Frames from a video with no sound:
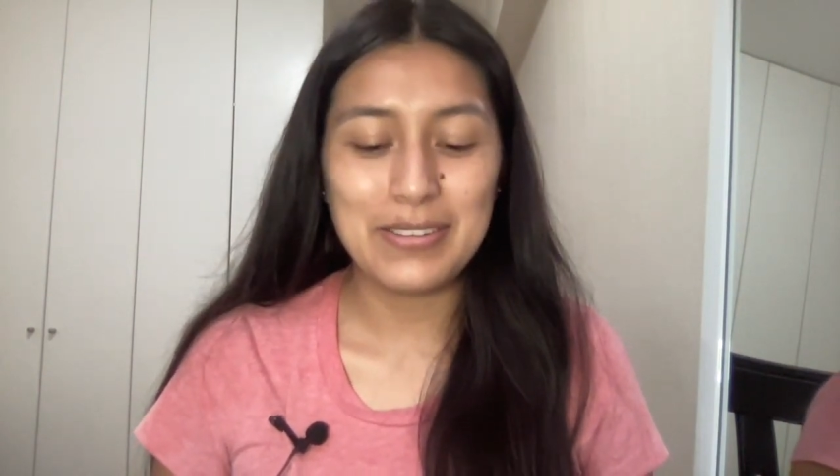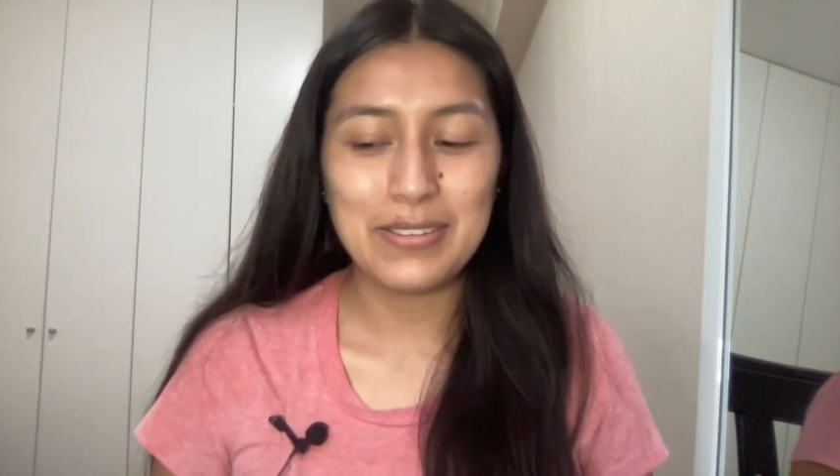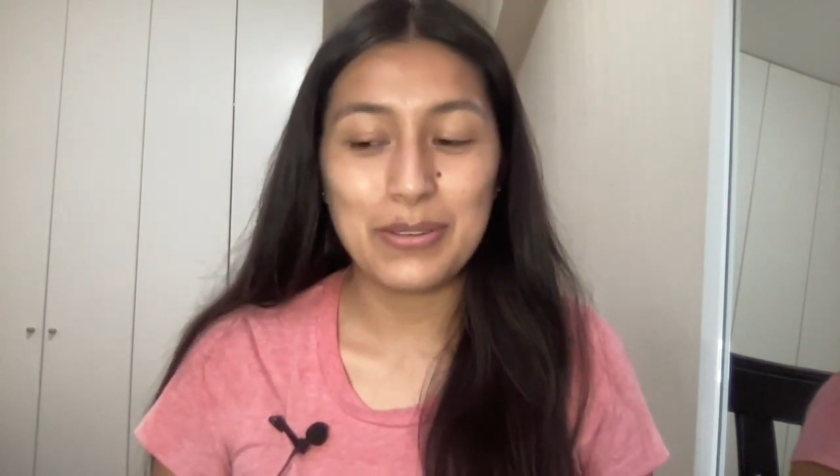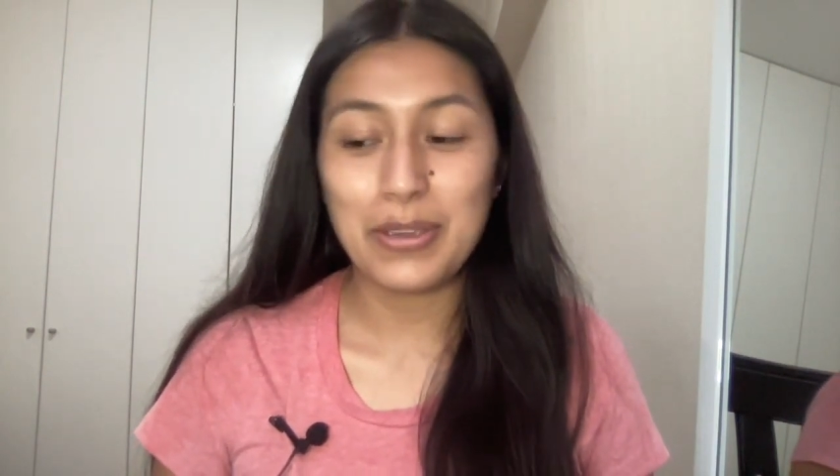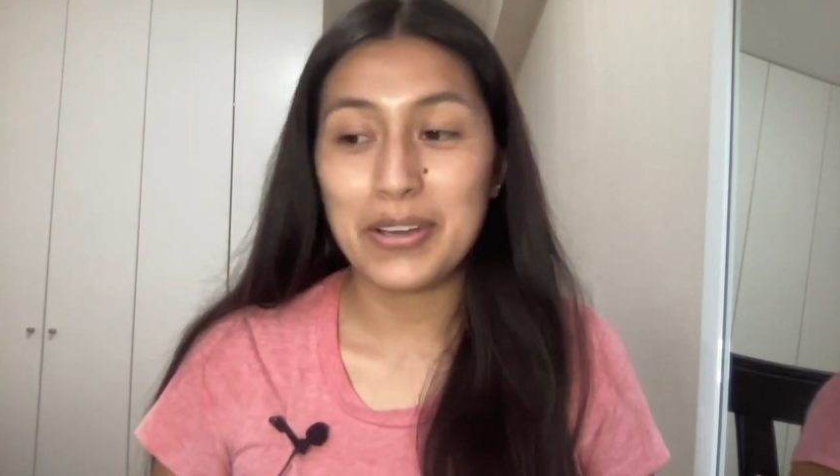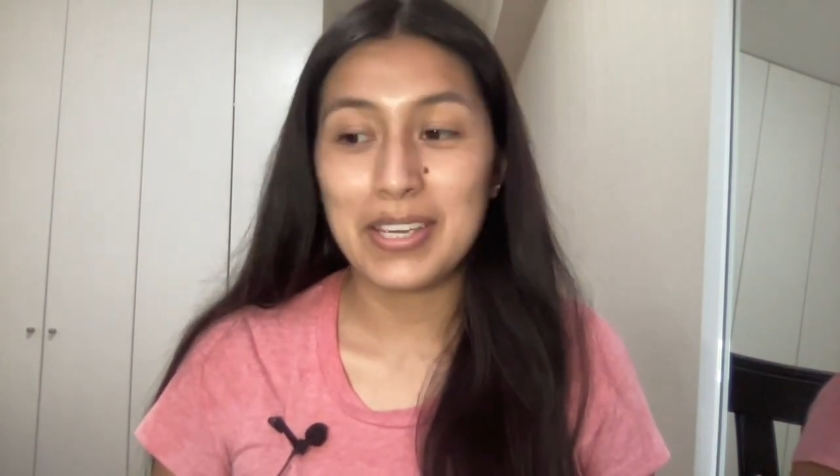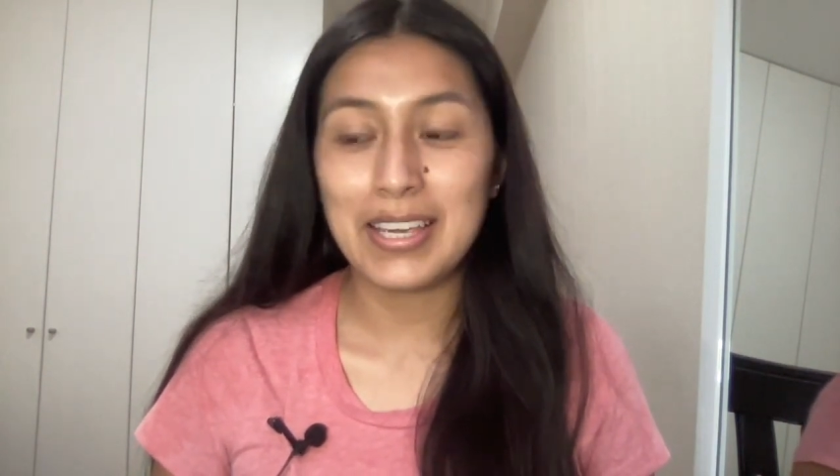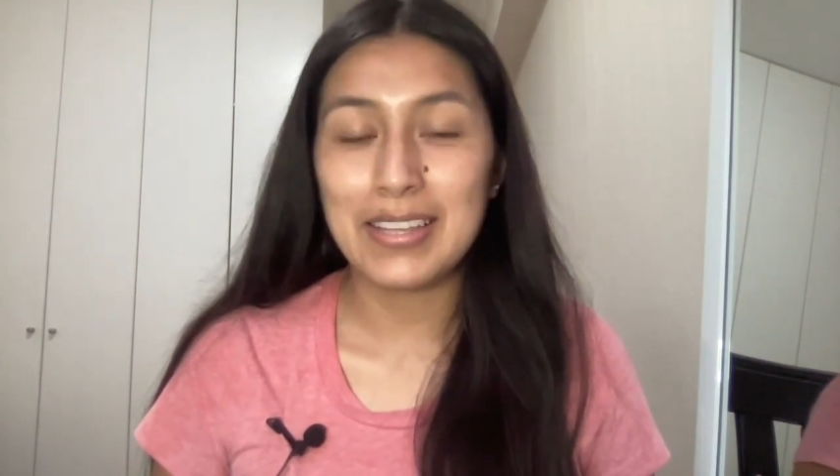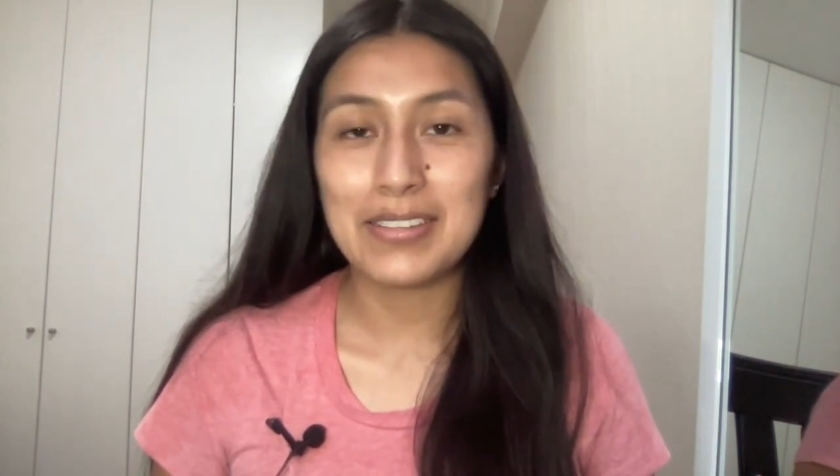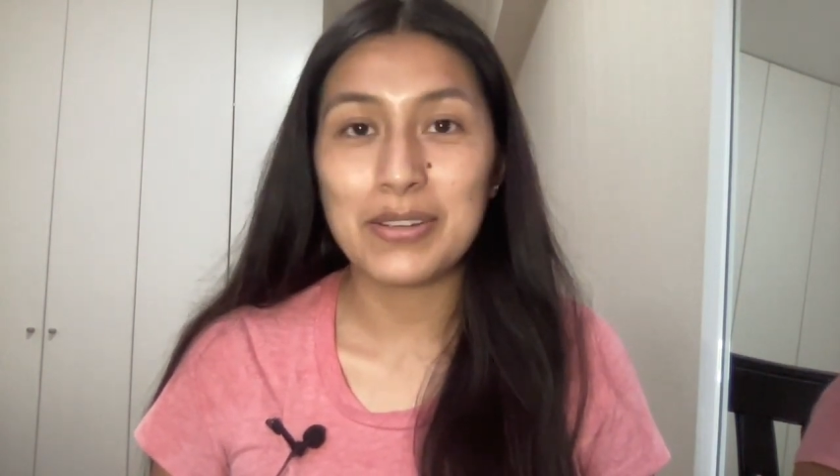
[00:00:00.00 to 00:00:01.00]
so y'all can
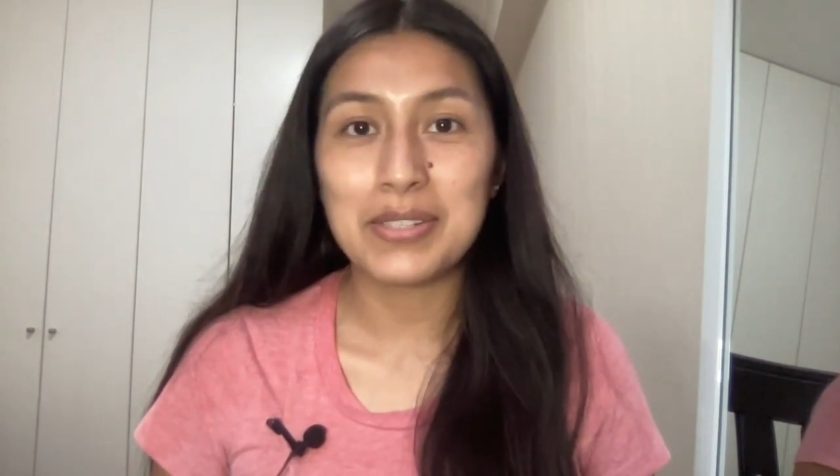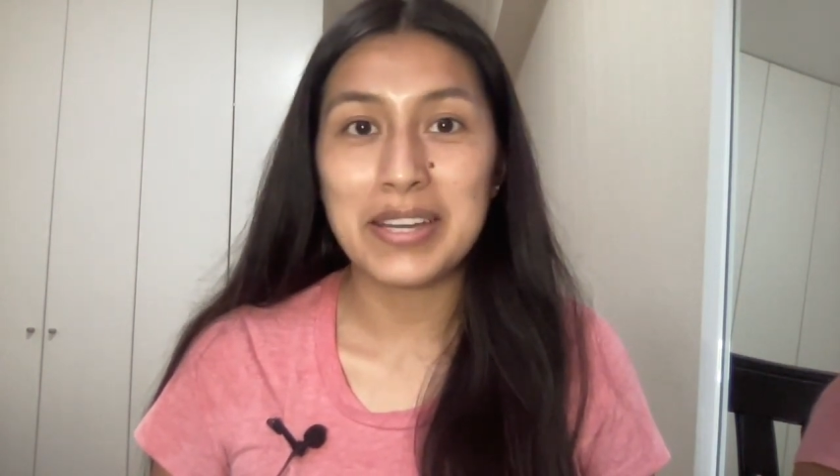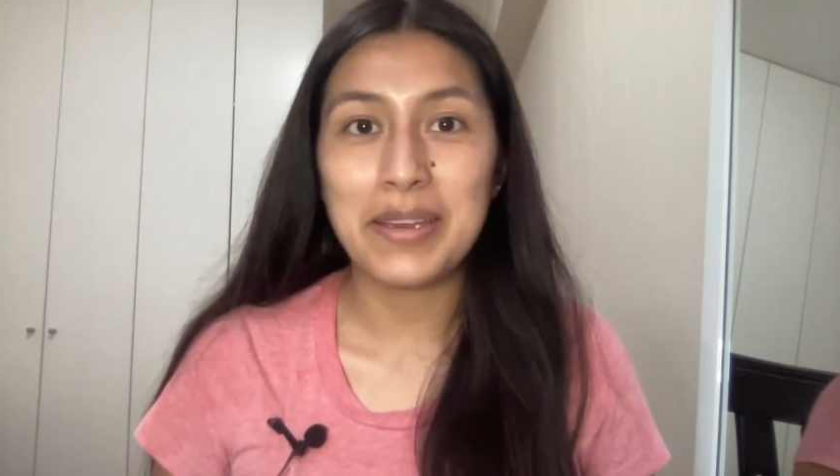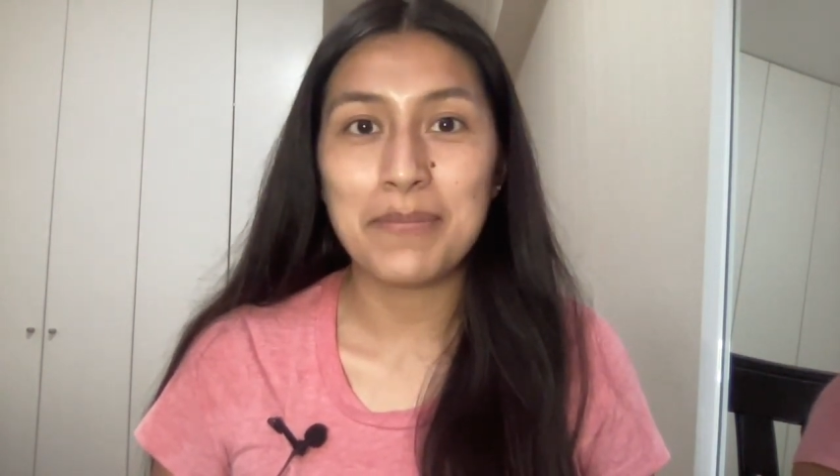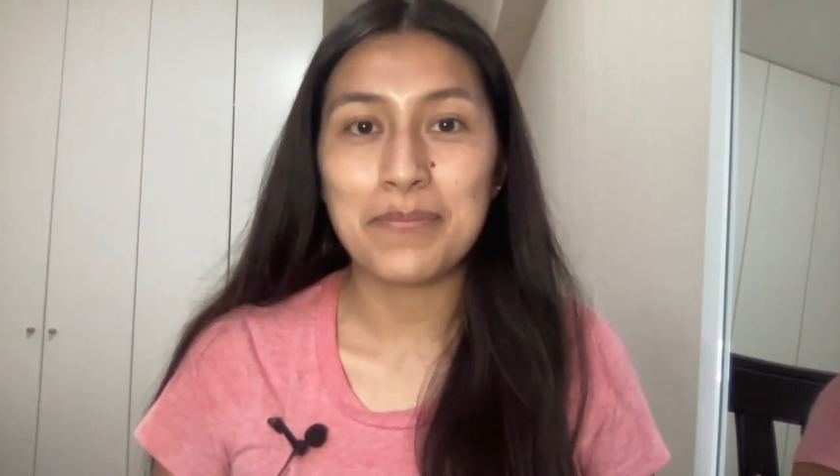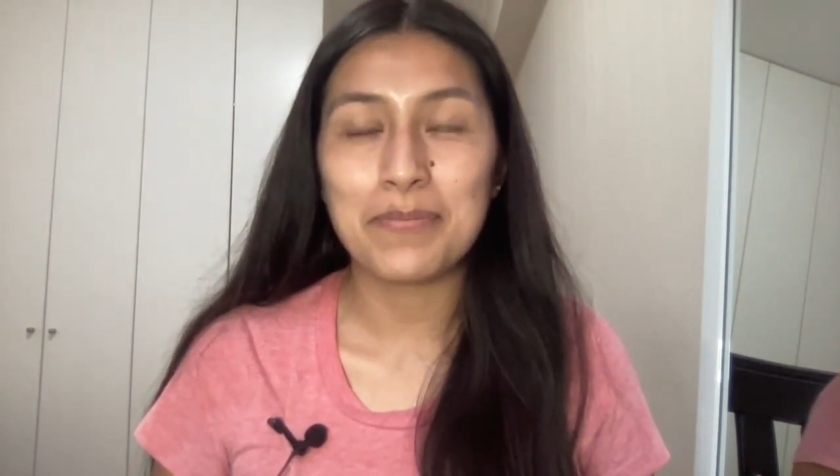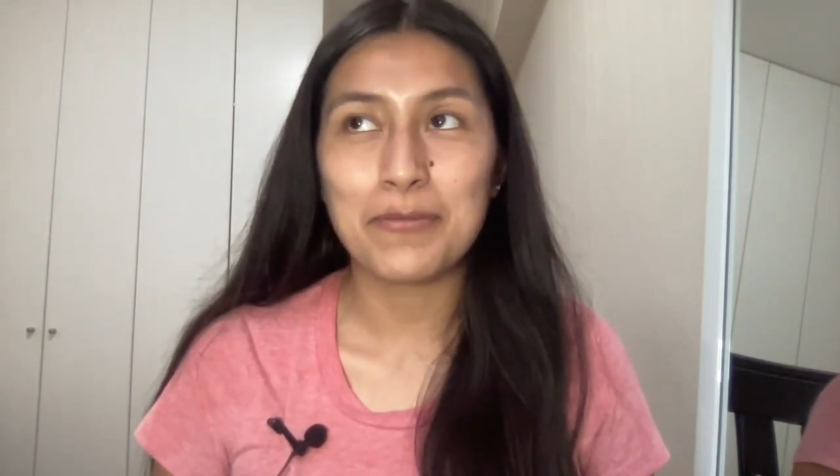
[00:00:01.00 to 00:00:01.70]
get this on time